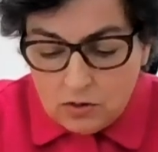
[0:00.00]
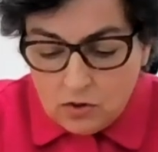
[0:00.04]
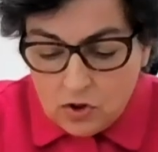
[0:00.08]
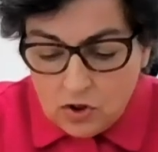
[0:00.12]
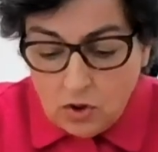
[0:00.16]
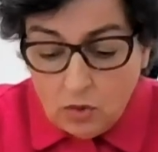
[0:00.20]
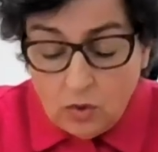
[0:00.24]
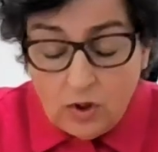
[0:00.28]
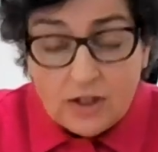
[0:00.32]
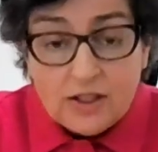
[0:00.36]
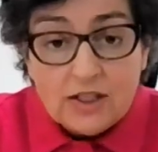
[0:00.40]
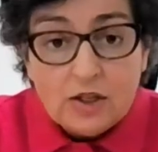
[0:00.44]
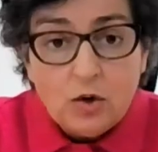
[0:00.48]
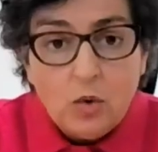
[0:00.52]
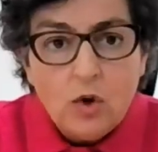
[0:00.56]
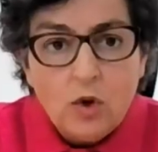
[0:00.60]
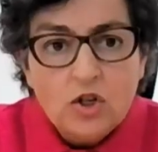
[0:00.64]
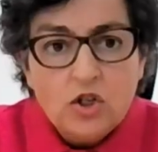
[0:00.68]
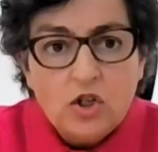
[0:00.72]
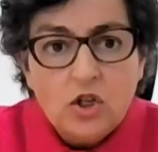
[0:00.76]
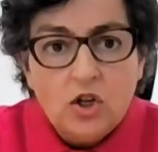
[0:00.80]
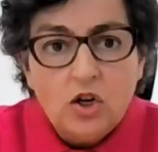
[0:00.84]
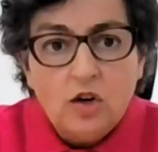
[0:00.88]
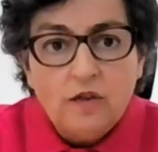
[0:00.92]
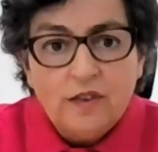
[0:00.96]
So it's a
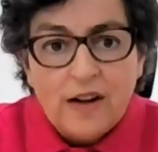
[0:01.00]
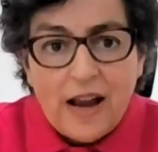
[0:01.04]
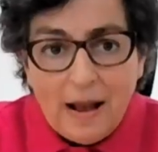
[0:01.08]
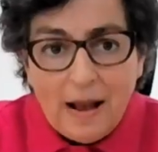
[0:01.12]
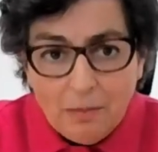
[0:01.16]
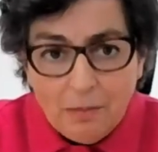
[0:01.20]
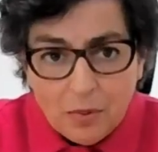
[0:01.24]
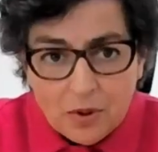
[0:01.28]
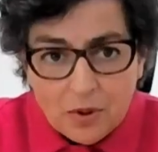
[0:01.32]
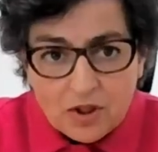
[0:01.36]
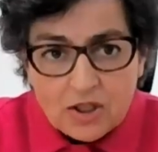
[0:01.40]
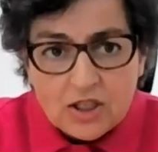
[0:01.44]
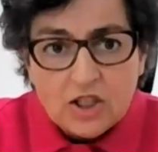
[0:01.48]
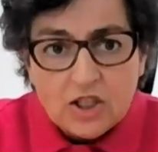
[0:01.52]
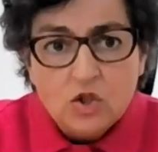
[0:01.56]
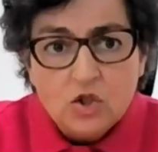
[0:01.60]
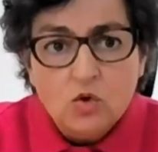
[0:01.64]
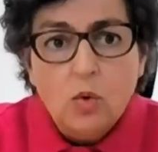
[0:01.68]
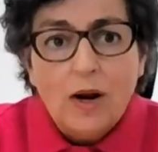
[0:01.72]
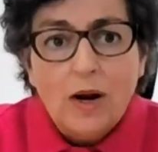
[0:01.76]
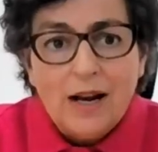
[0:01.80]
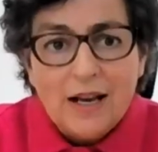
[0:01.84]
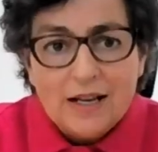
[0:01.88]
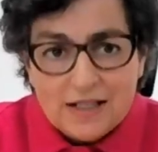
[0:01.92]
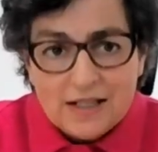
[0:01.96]
question of numbers as
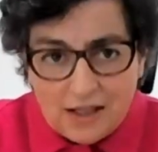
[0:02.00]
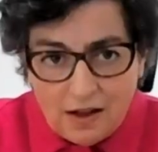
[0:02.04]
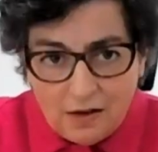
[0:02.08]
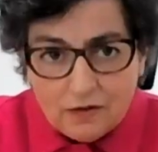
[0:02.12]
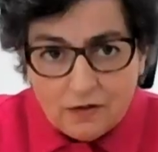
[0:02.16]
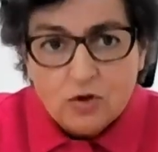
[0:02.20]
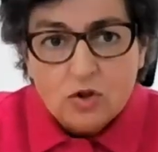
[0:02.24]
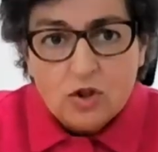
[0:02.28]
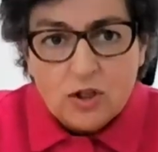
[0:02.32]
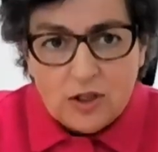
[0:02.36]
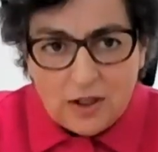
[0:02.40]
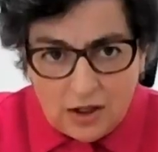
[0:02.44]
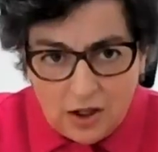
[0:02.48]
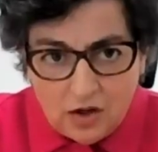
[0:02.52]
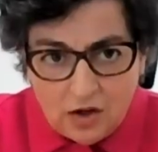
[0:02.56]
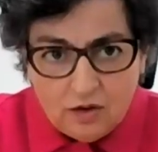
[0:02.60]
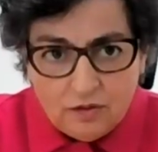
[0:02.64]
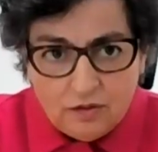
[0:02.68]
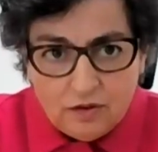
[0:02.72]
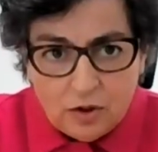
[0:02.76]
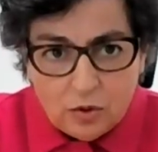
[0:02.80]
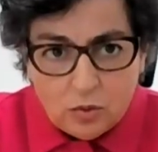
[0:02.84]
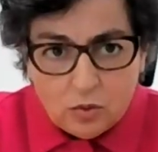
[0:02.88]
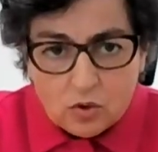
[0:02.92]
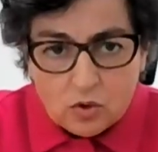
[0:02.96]
well as diversity
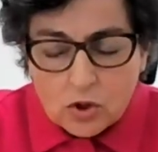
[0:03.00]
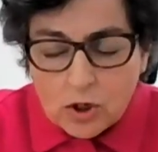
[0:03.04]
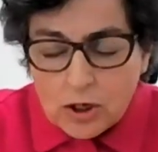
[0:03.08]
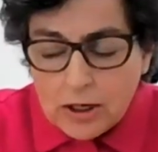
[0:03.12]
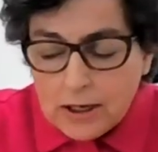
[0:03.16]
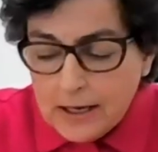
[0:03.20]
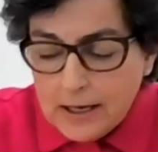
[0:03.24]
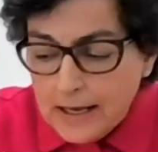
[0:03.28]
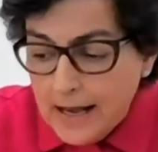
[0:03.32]
of views.